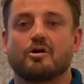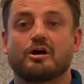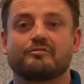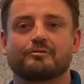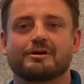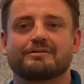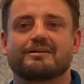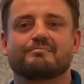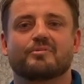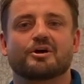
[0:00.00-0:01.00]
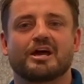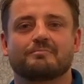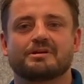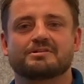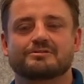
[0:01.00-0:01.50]
Hi everyone, my
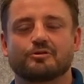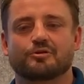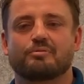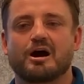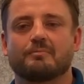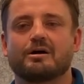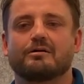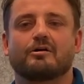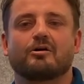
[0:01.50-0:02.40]
name is Luke Palmer.